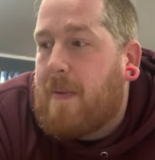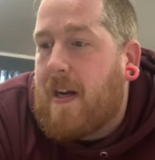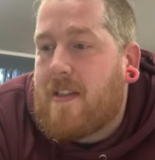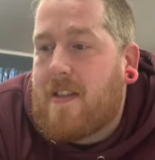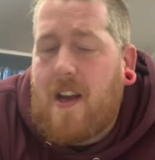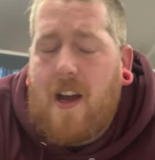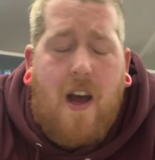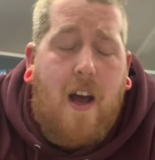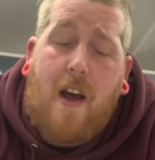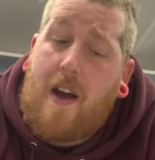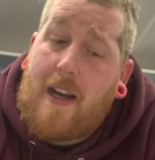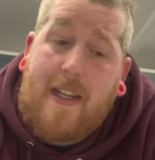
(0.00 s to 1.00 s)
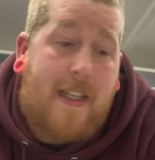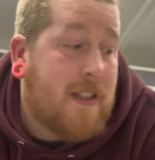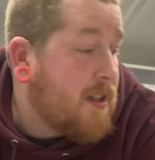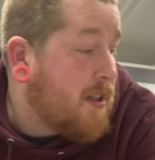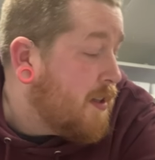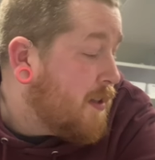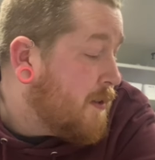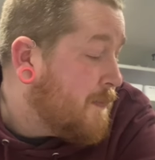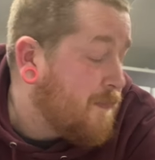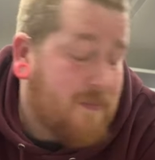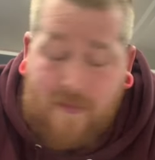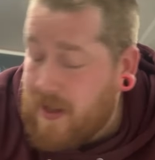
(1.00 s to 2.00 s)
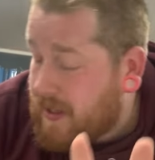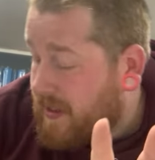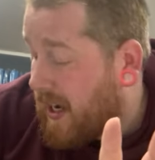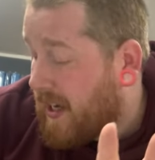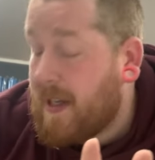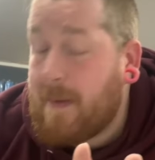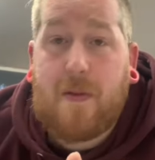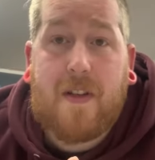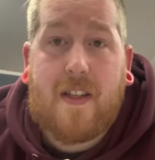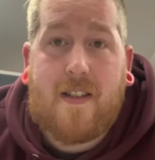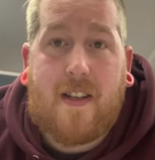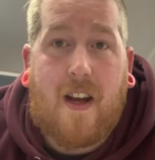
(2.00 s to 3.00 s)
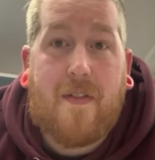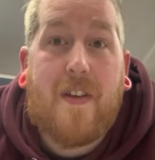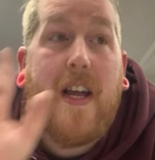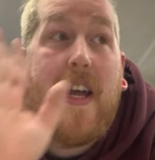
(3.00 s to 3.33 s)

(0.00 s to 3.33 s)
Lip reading: But I need to tidy up all of this stuff,